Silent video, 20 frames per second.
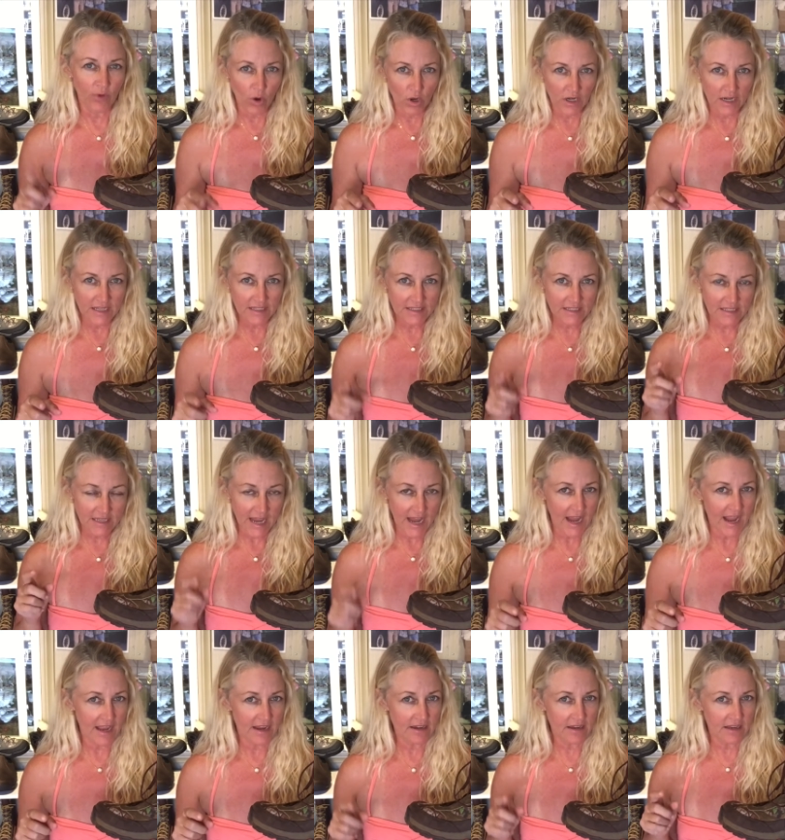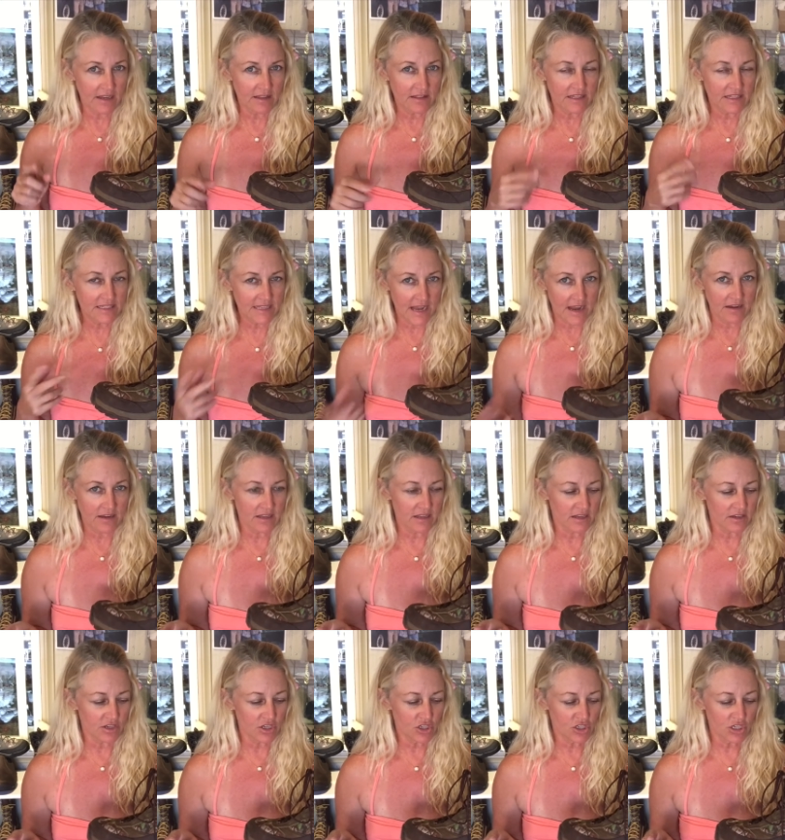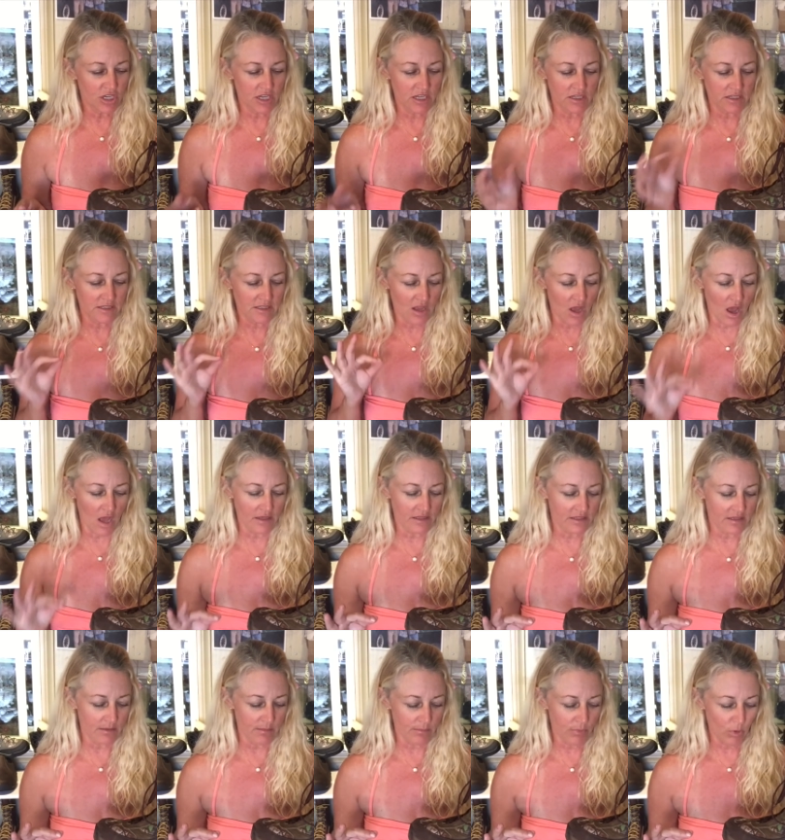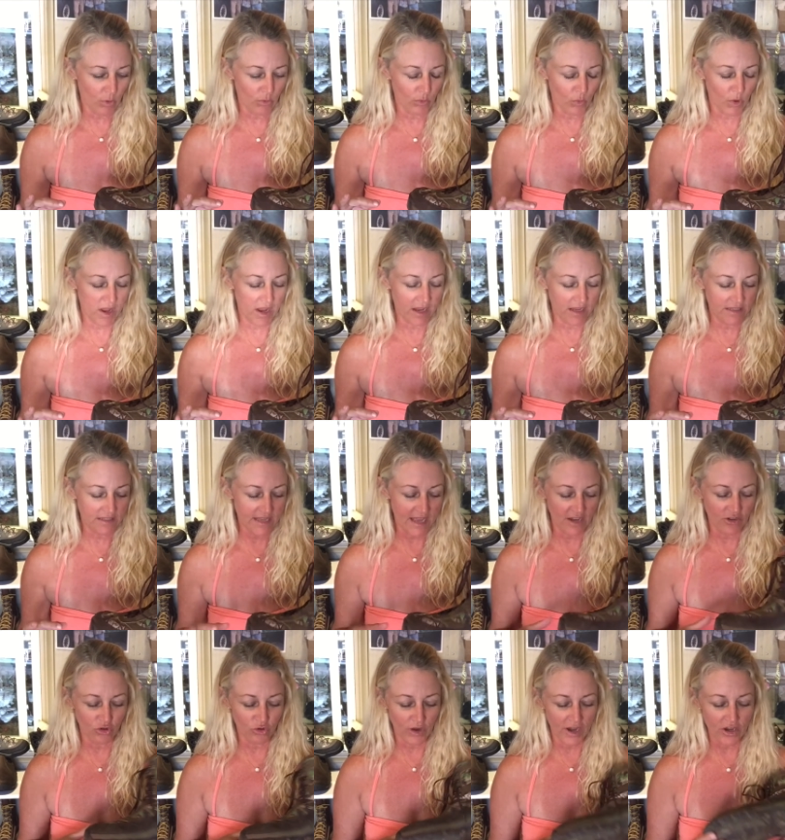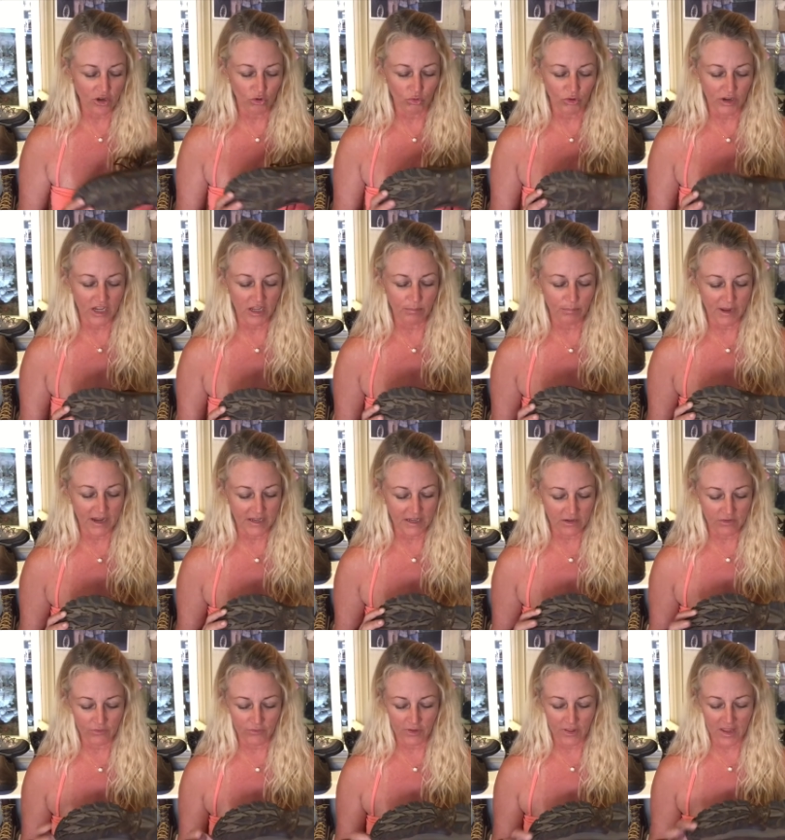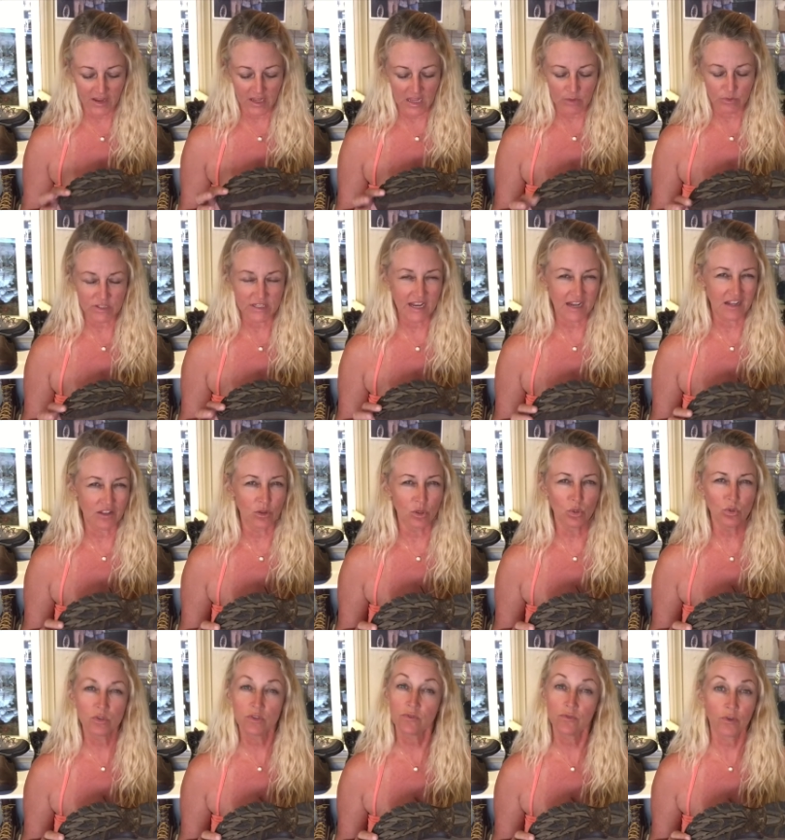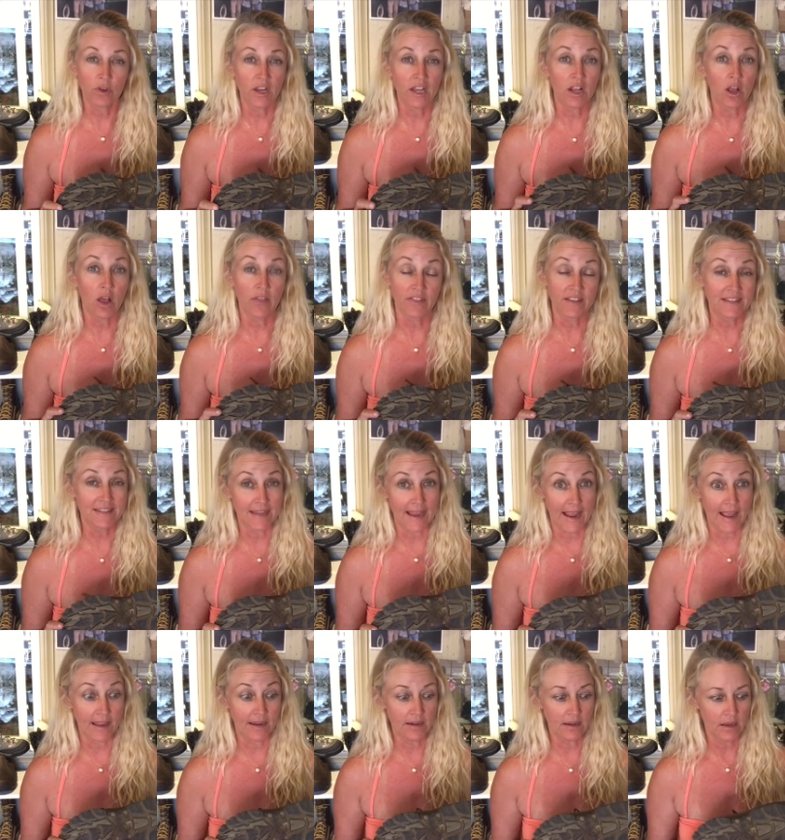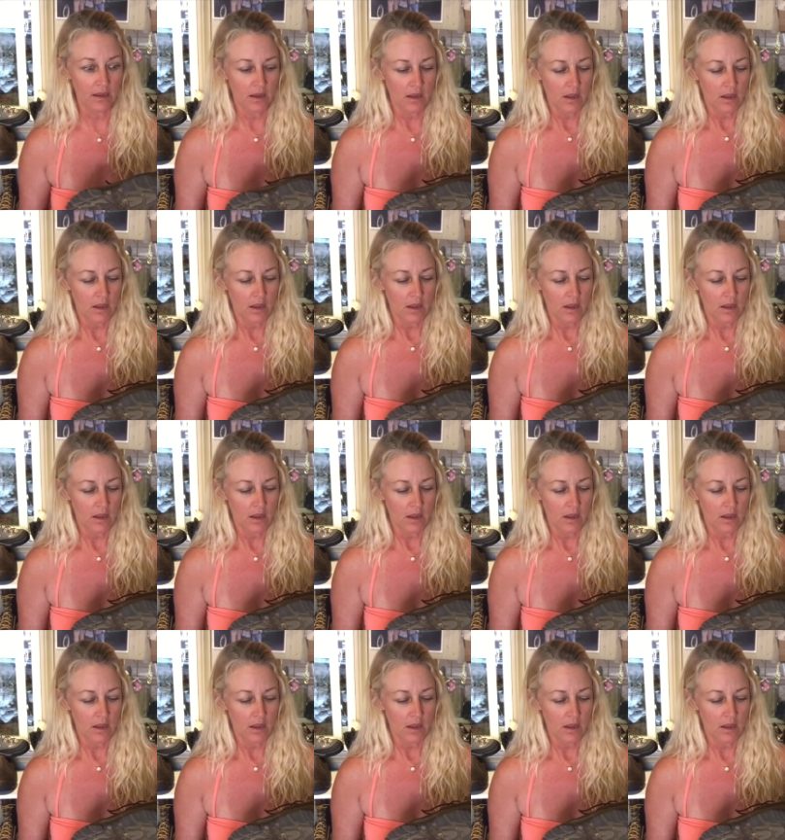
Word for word: forest and in the sandy conditions. Awesome both ways, had great grip. I didn't feel like I was getting loose footing on the sand.